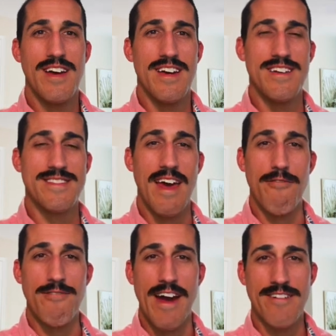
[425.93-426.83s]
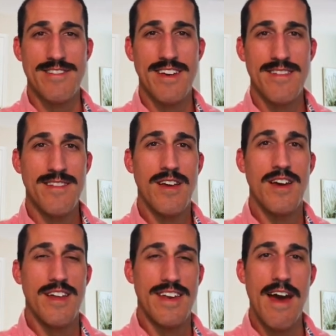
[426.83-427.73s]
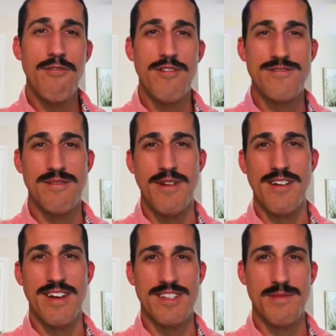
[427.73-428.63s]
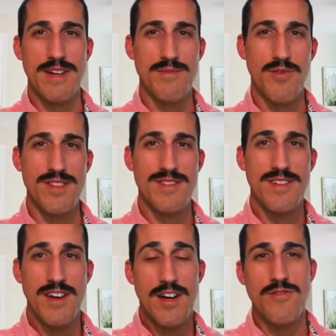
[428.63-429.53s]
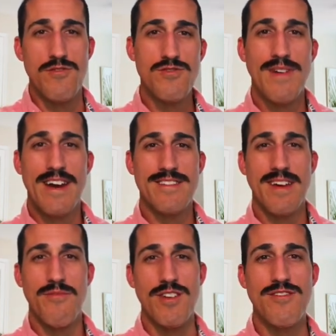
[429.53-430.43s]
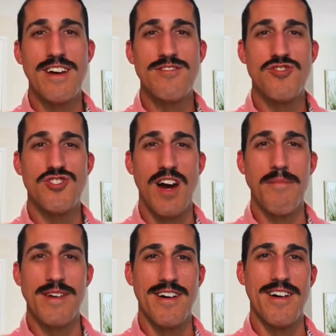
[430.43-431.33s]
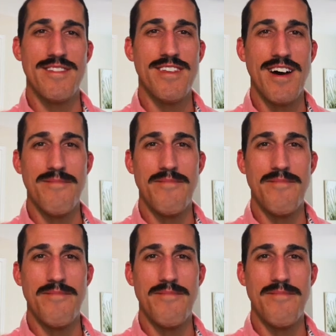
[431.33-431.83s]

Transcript: is that Rakuten now earns American Express points. So use Rakuten when you guys are shopping online.